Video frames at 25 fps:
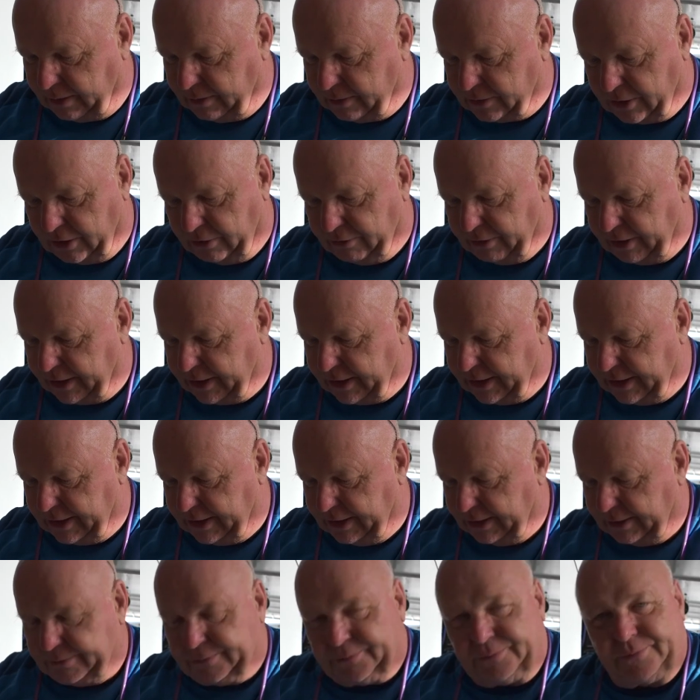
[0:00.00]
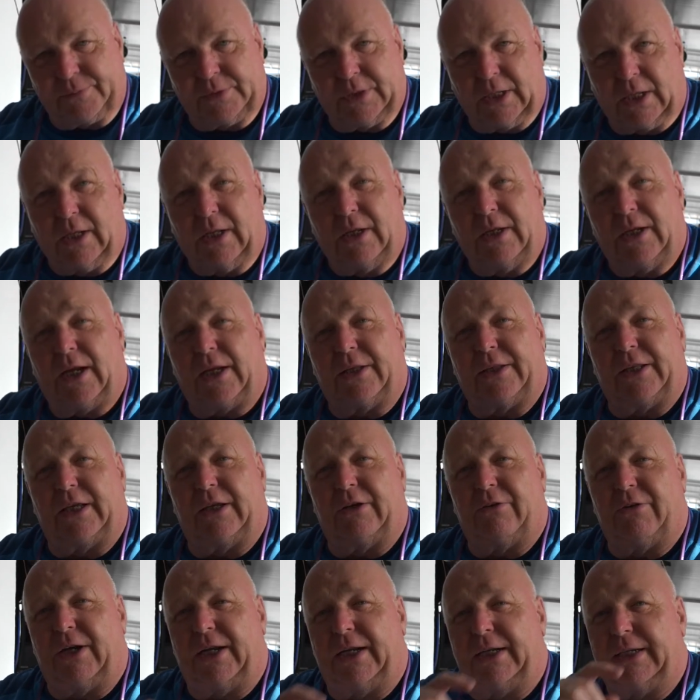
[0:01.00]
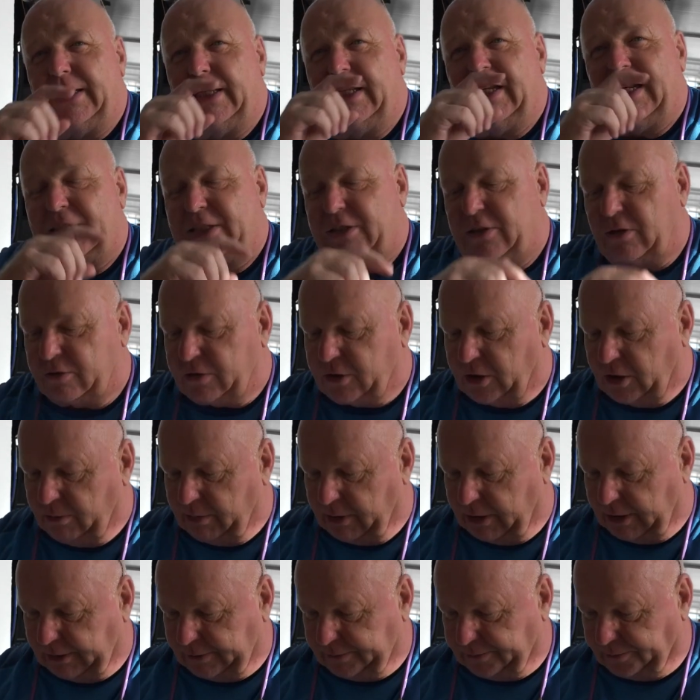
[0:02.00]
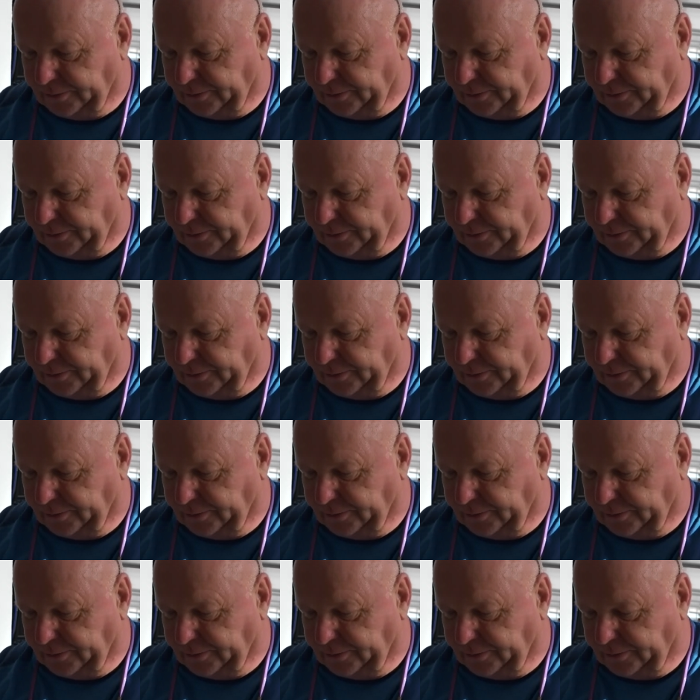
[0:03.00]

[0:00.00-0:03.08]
It's not raining here. I think it rained here last October.